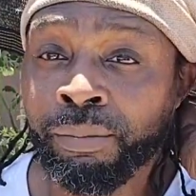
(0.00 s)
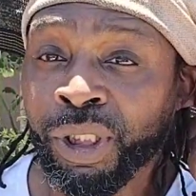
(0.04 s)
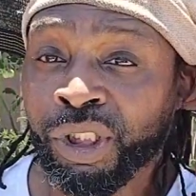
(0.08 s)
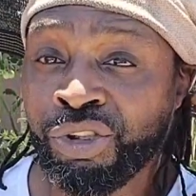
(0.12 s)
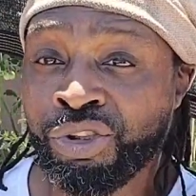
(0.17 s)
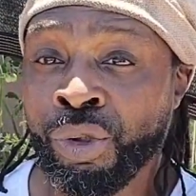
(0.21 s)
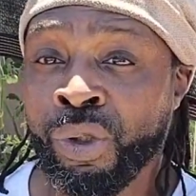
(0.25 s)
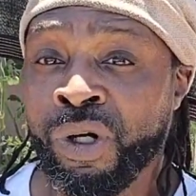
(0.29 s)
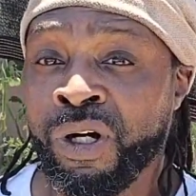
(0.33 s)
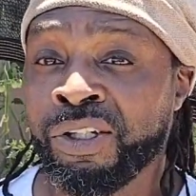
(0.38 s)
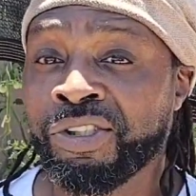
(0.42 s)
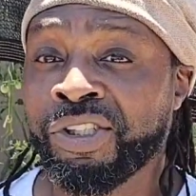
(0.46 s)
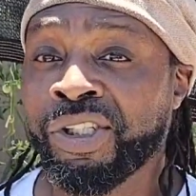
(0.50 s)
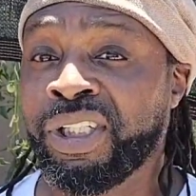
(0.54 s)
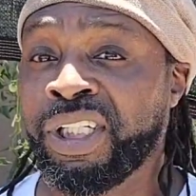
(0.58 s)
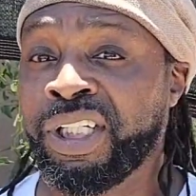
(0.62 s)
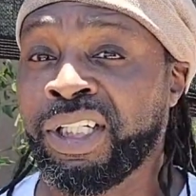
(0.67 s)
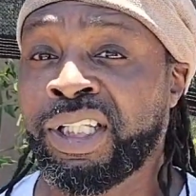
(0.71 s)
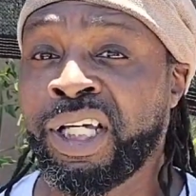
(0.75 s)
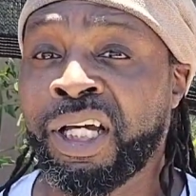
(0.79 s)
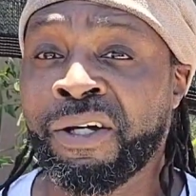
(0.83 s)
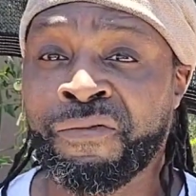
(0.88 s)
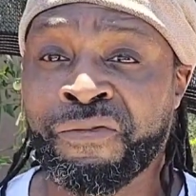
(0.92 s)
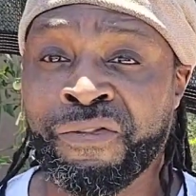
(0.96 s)
but you also
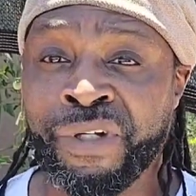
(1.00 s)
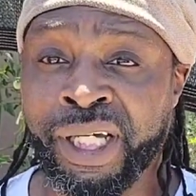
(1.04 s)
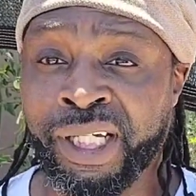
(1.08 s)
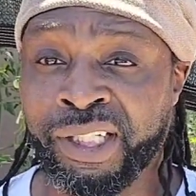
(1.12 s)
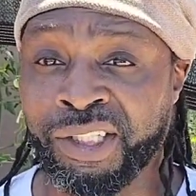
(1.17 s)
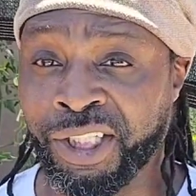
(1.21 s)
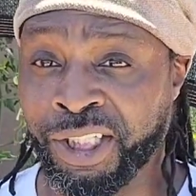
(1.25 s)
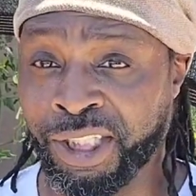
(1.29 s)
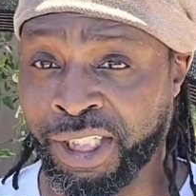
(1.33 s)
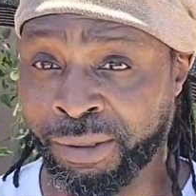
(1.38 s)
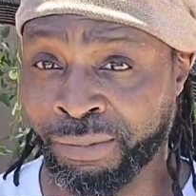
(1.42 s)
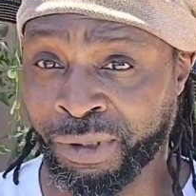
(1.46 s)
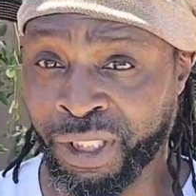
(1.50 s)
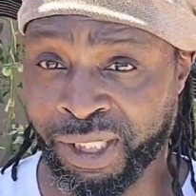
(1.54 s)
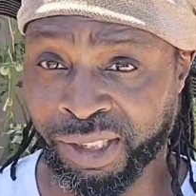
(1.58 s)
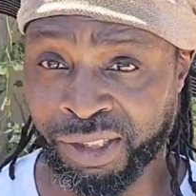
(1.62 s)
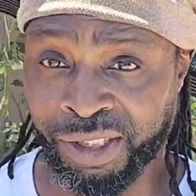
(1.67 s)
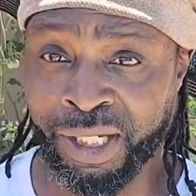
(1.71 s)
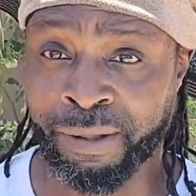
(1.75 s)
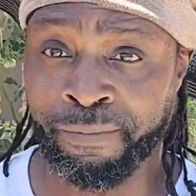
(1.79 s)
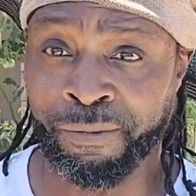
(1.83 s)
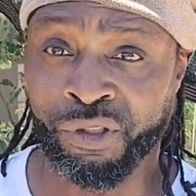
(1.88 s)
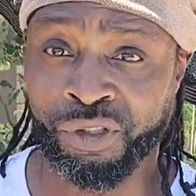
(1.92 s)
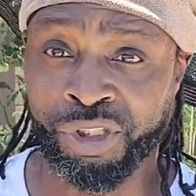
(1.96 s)
need that fan to keep
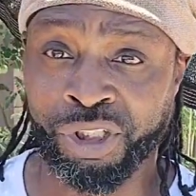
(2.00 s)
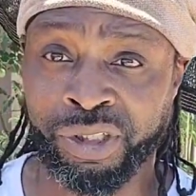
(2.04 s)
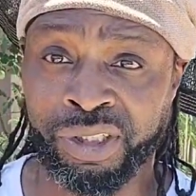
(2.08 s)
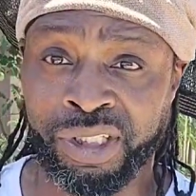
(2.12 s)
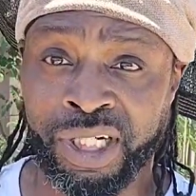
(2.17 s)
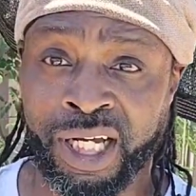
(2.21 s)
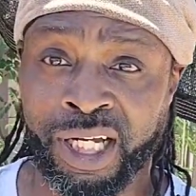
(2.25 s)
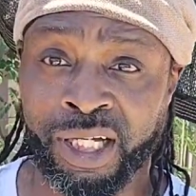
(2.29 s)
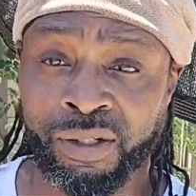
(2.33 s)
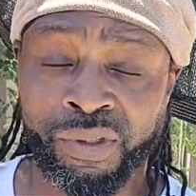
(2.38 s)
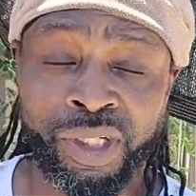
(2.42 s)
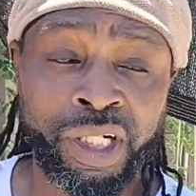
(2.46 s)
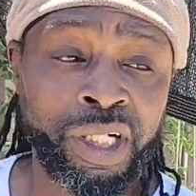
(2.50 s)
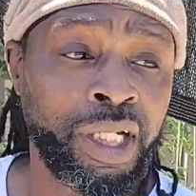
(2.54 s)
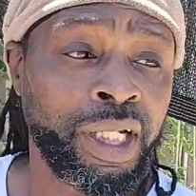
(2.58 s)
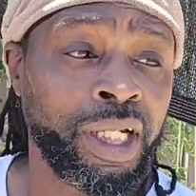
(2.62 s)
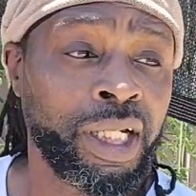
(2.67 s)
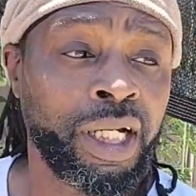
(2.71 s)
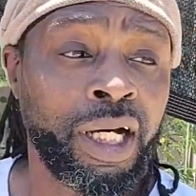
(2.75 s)
that temperature down.